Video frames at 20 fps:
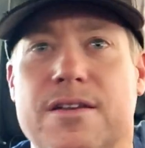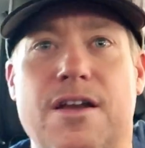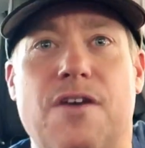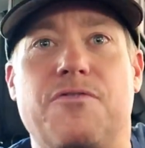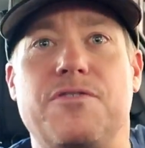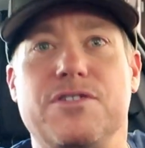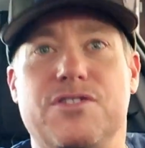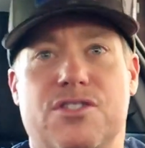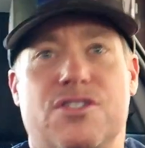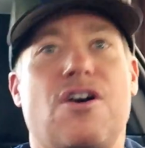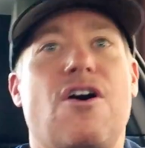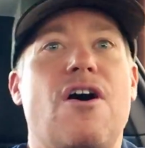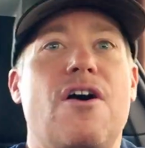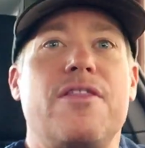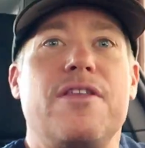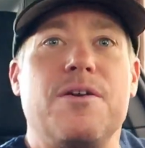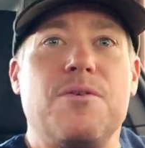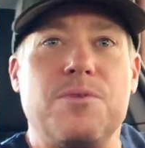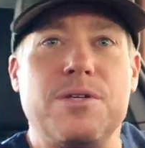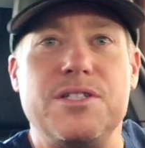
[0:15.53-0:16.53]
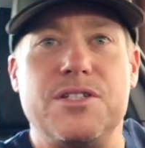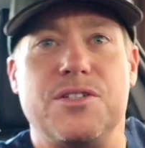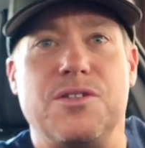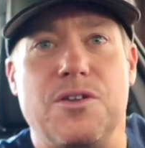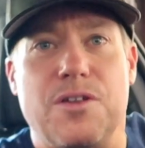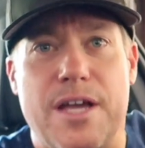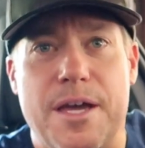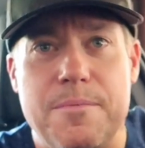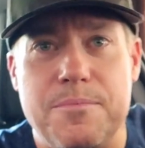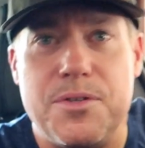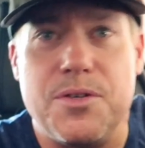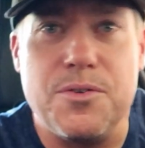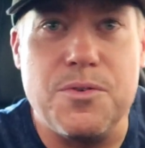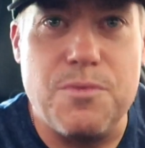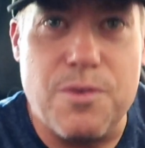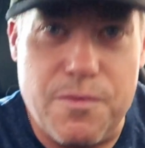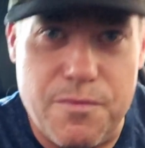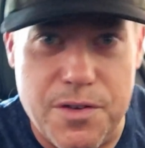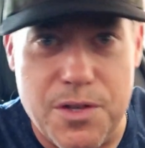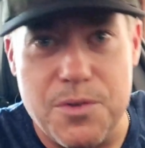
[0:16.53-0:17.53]
Now if you saw the original
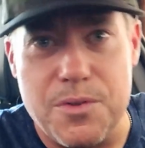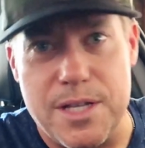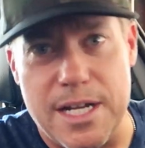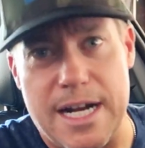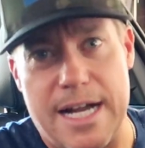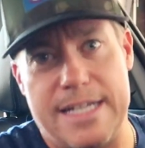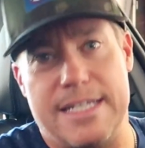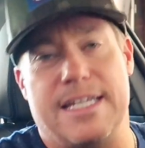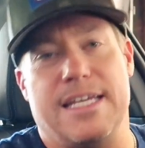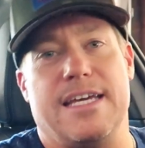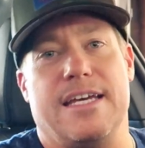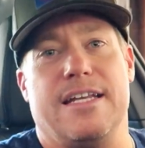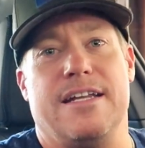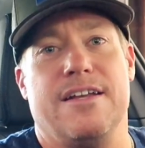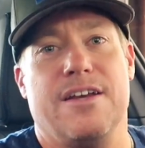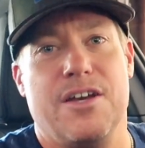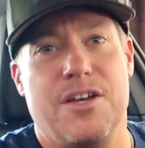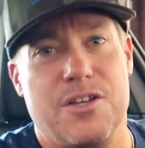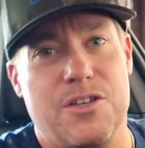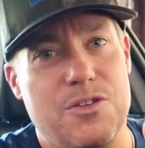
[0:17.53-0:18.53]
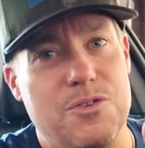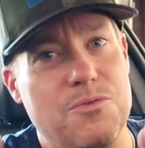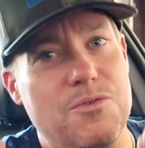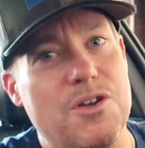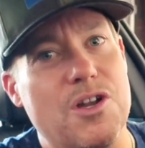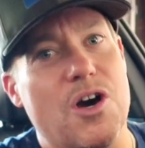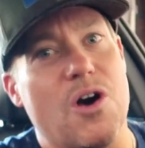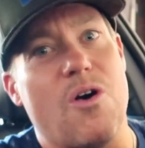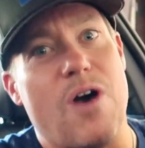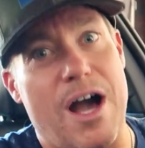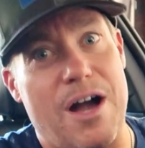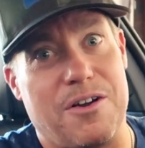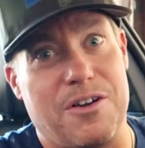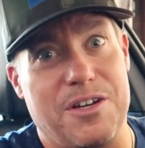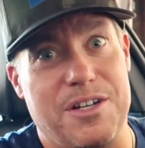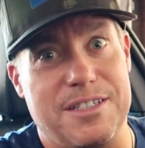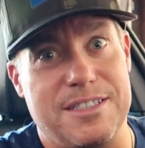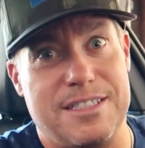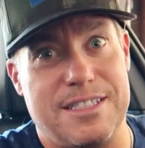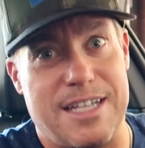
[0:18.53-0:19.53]
M2 review that I did, you know how
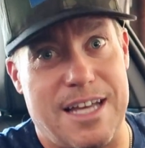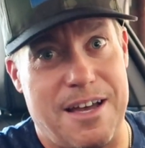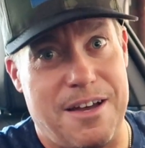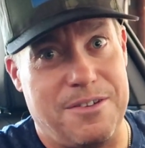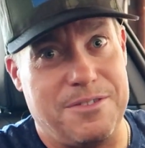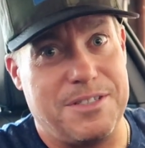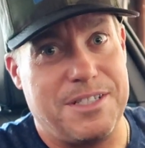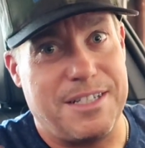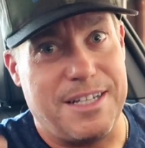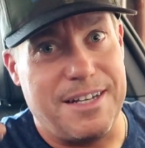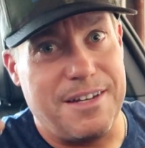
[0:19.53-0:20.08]
good it sounds.